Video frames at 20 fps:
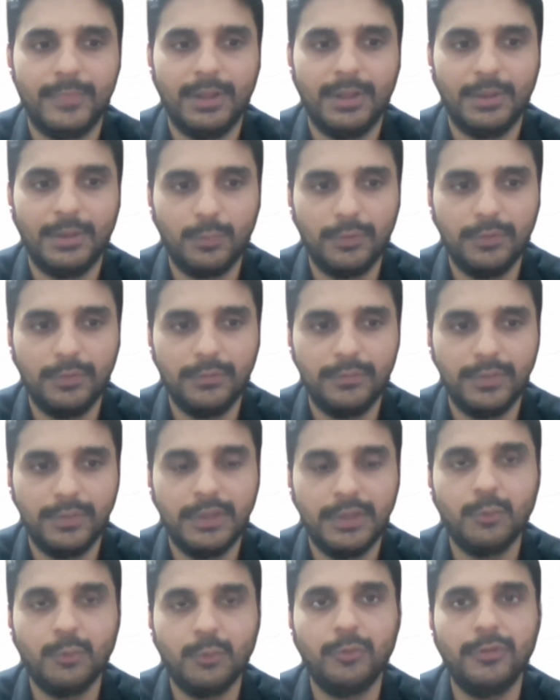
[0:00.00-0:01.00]
likewise.
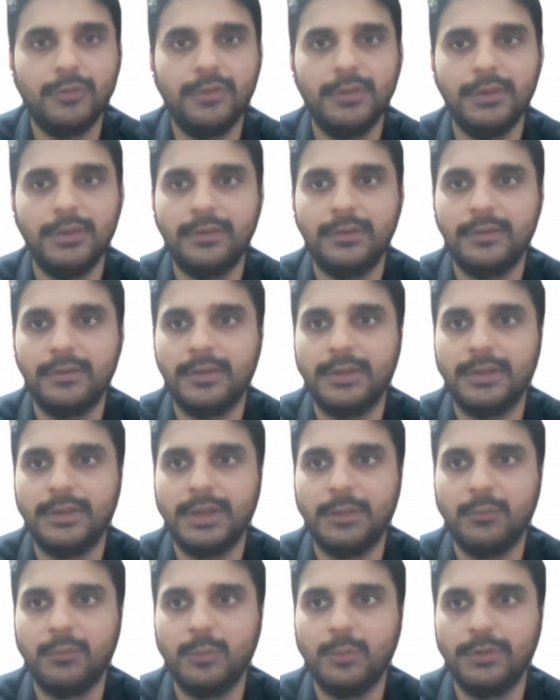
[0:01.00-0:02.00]
Thank you, Pratik, and
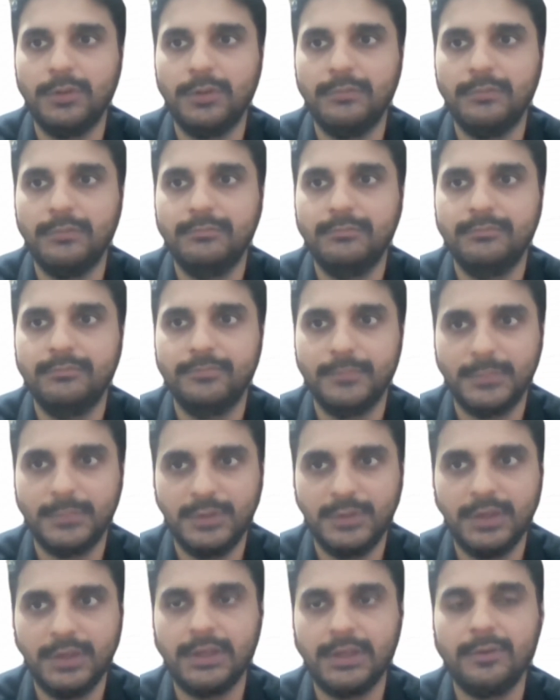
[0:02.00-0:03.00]
everyone.
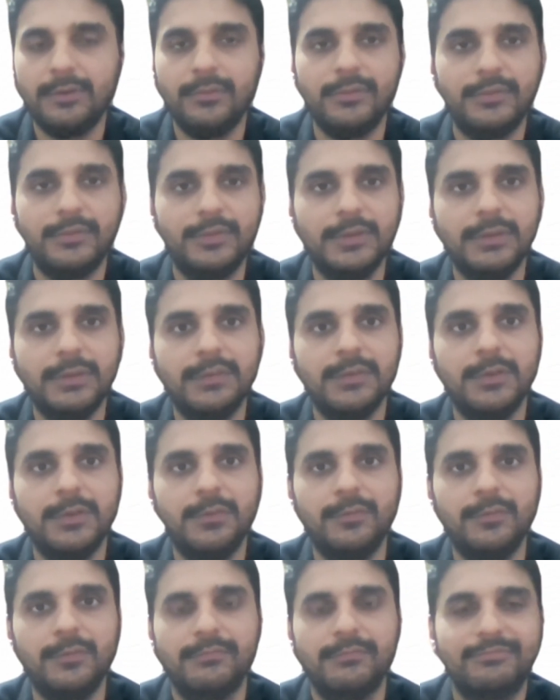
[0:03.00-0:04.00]
Take care. Stay
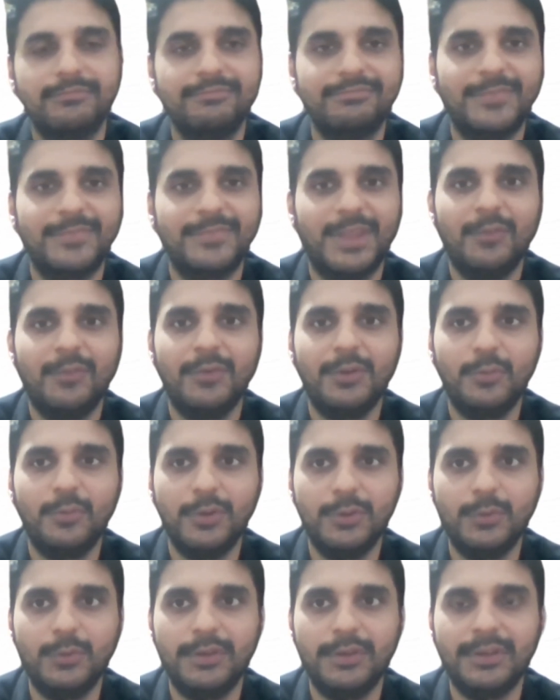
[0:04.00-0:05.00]
safe. Have a
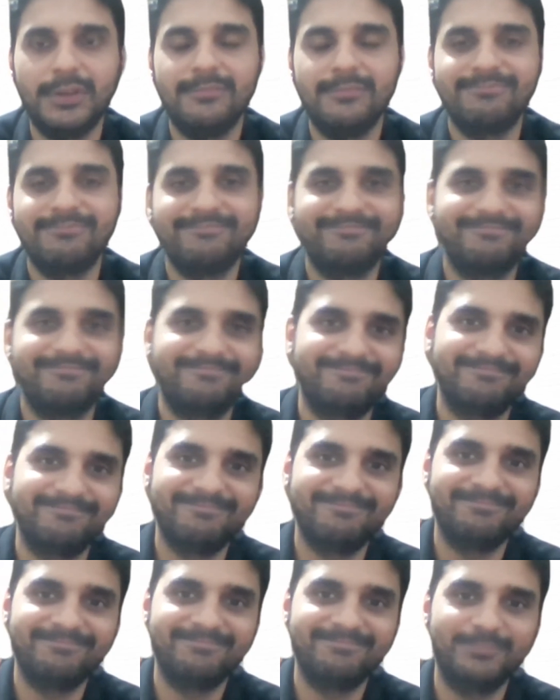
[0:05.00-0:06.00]
great weekend.
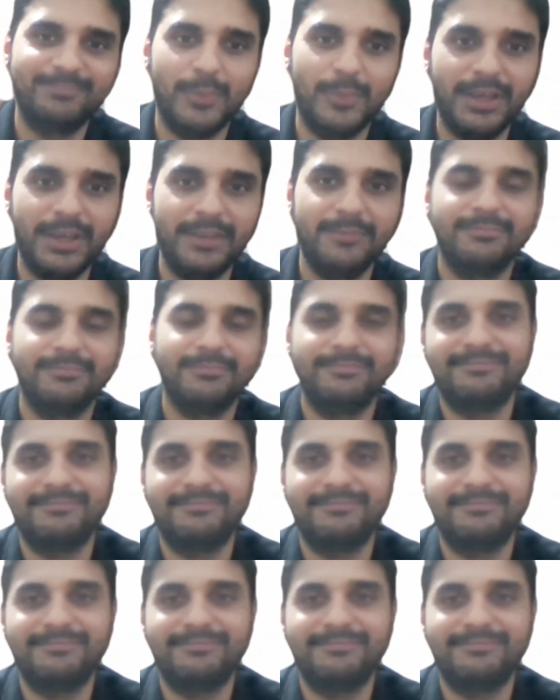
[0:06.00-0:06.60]
Bye.